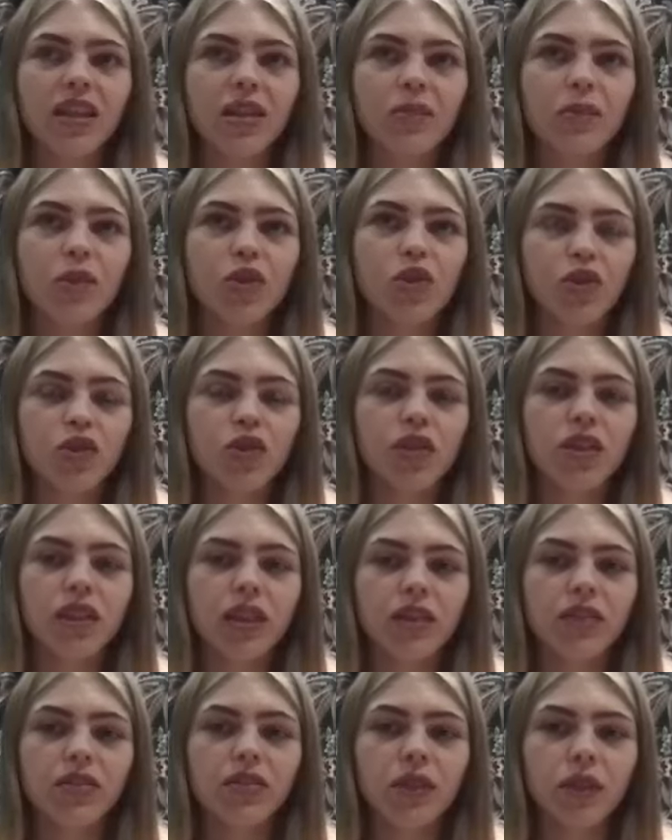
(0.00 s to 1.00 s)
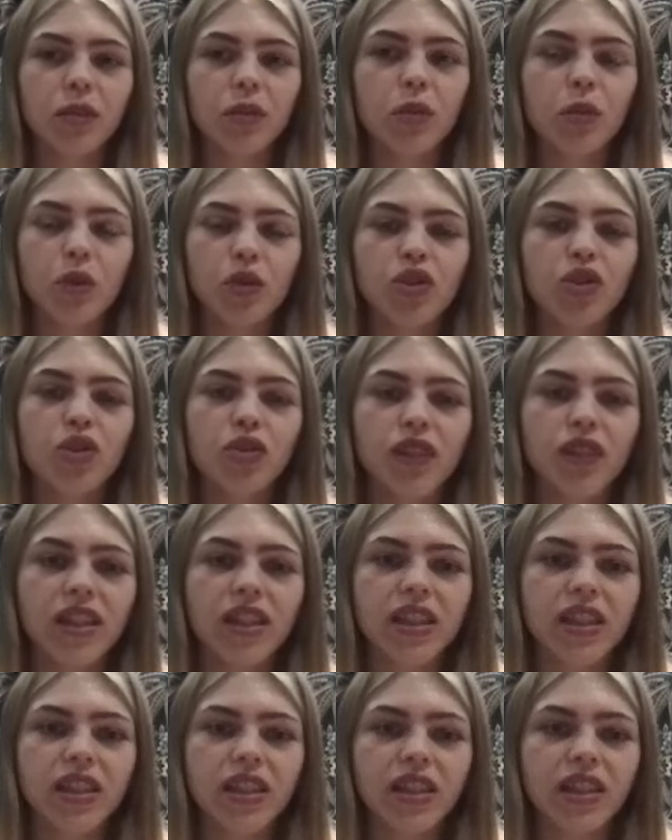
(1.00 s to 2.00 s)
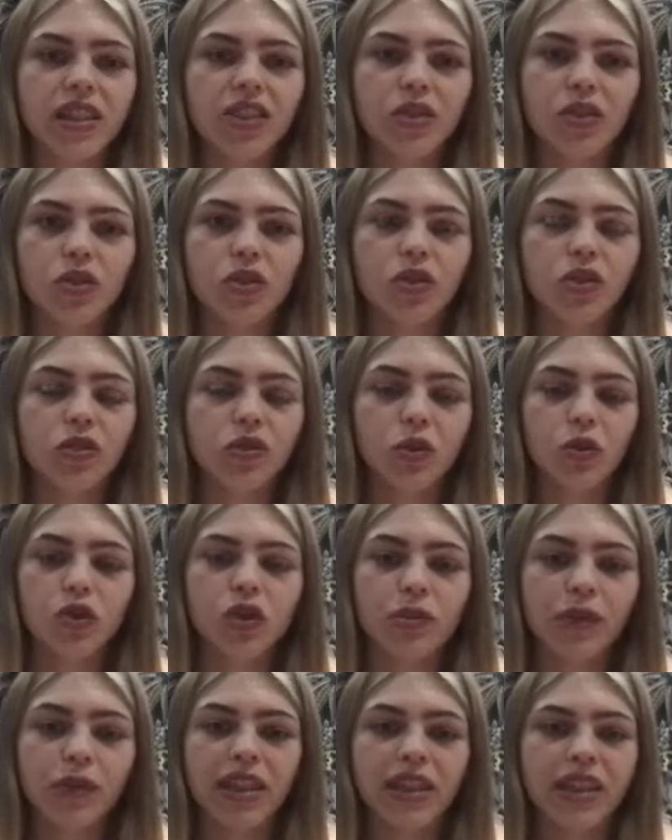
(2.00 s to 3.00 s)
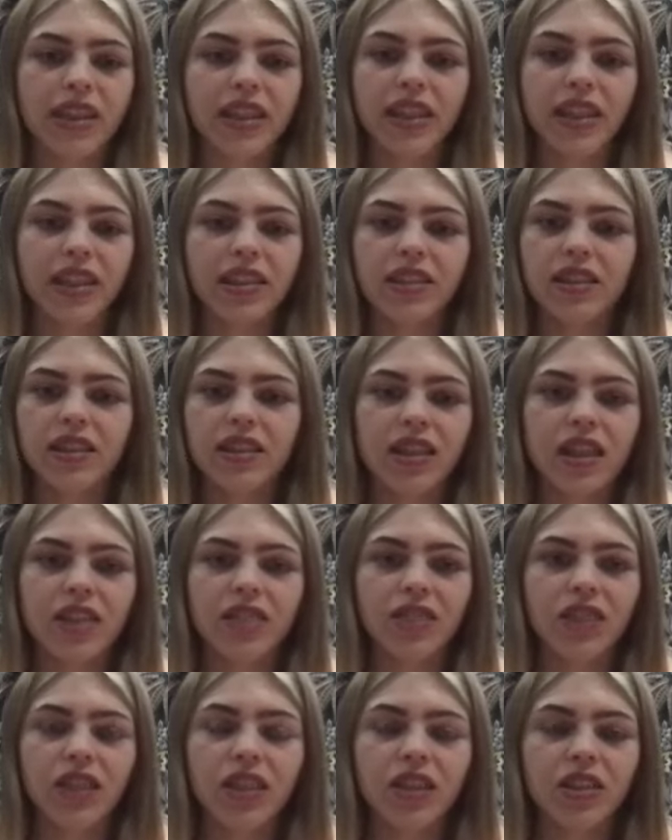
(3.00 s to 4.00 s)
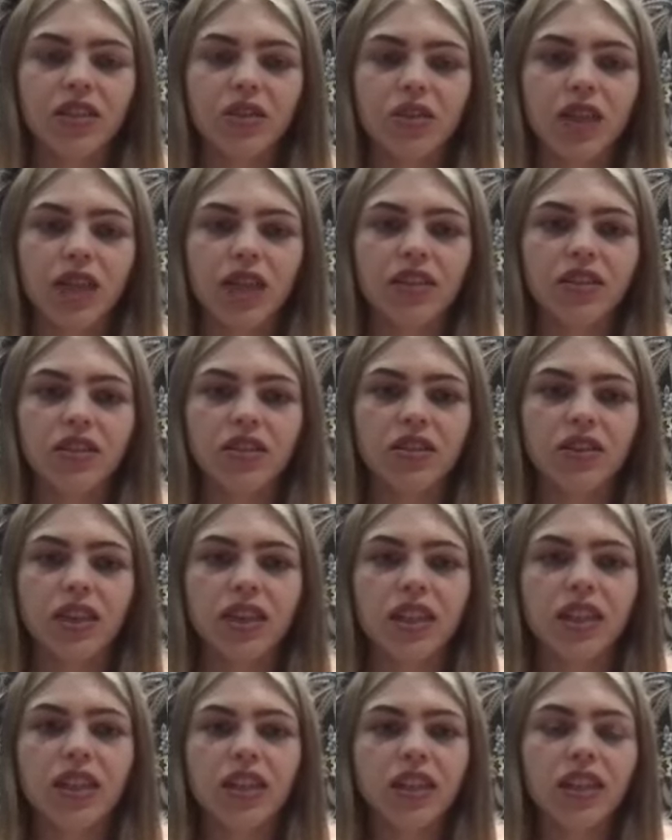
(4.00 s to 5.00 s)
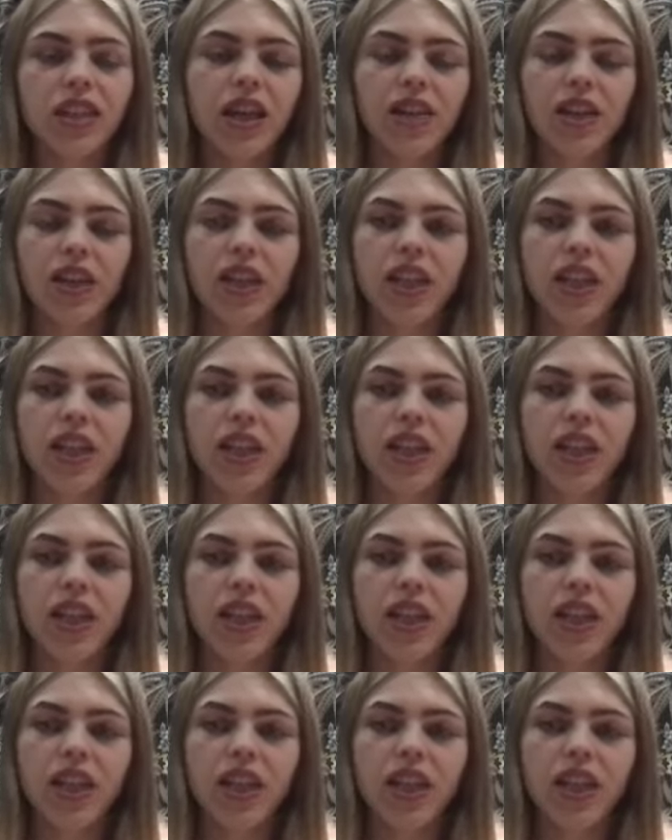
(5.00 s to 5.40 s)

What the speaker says: the majority of films, once you've entered it, you're automatically entered in every single category, and then